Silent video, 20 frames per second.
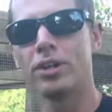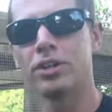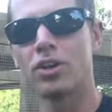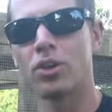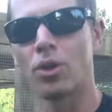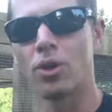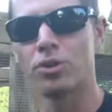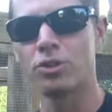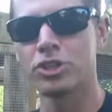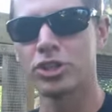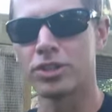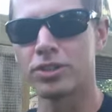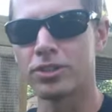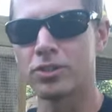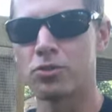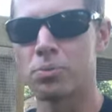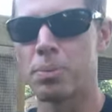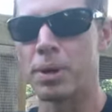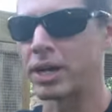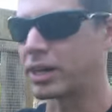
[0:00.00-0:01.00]
enclosure
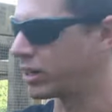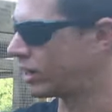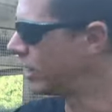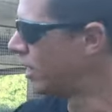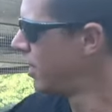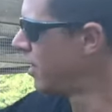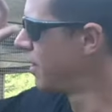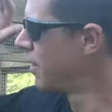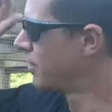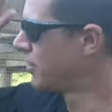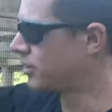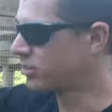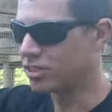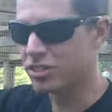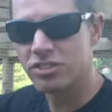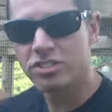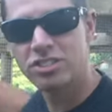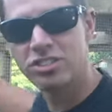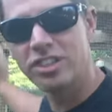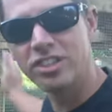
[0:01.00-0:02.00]
that's bigger. This
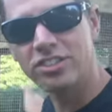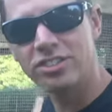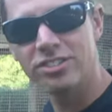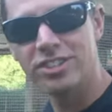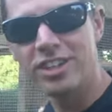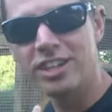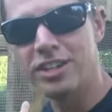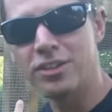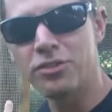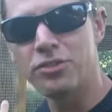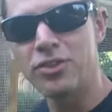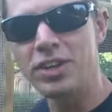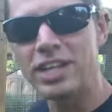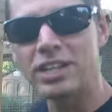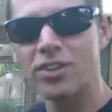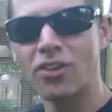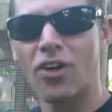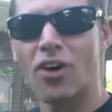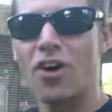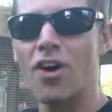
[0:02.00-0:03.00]
is 16
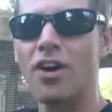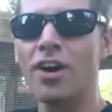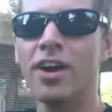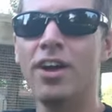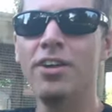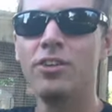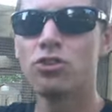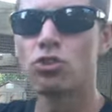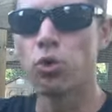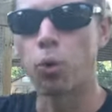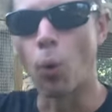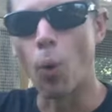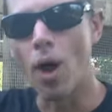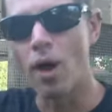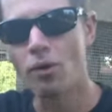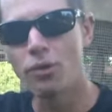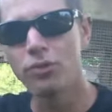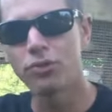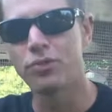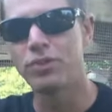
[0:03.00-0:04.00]
feet long,
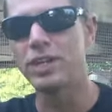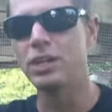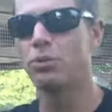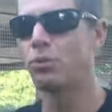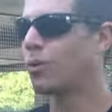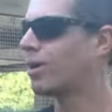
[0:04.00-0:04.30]
12 feet